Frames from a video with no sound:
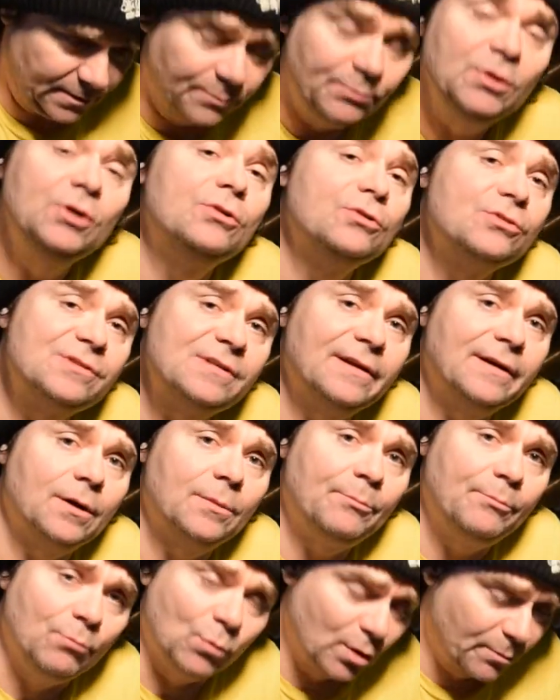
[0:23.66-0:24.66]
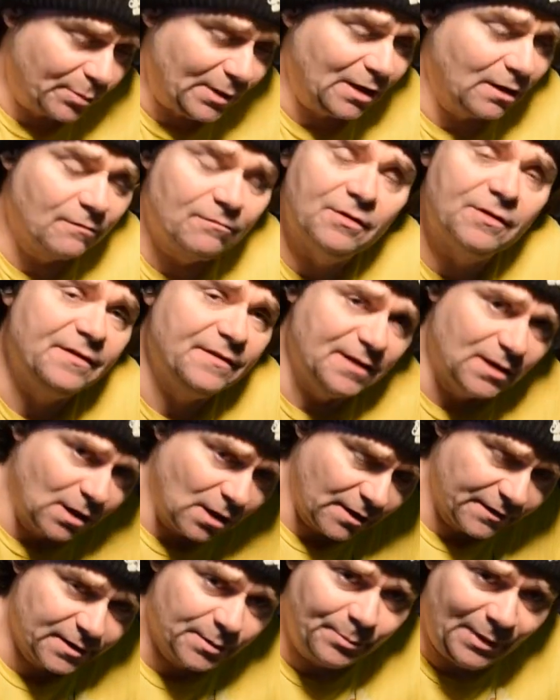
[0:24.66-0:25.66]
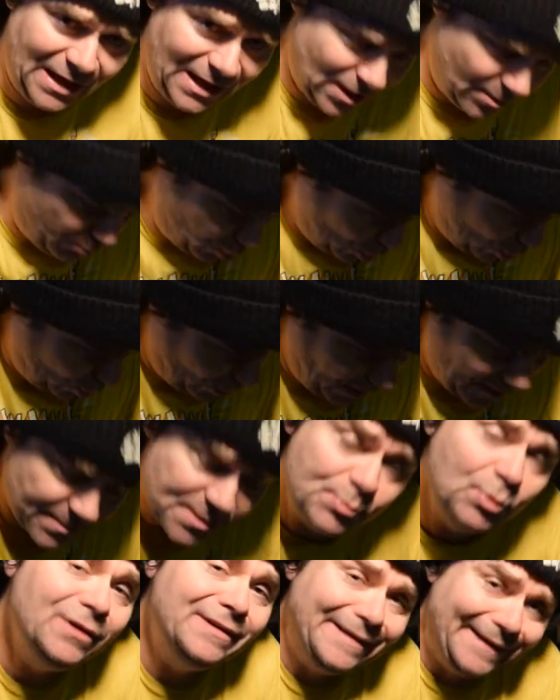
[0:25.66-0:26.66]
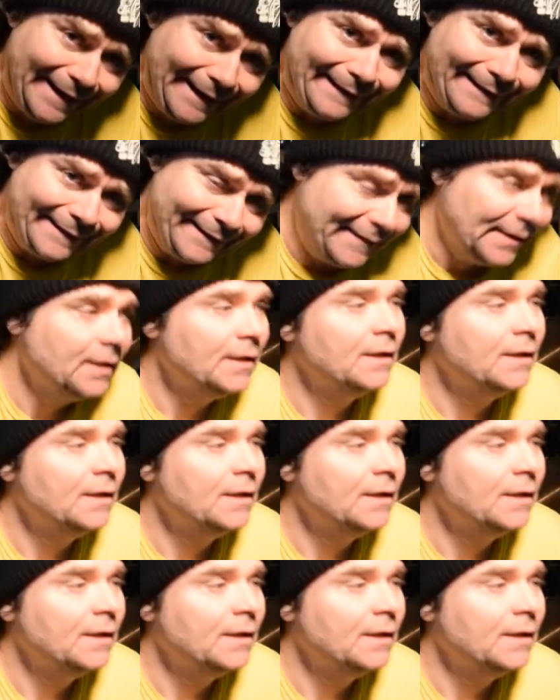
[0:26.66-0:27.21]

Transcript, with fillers: computers that are more powerful than all the Apollo programs put together.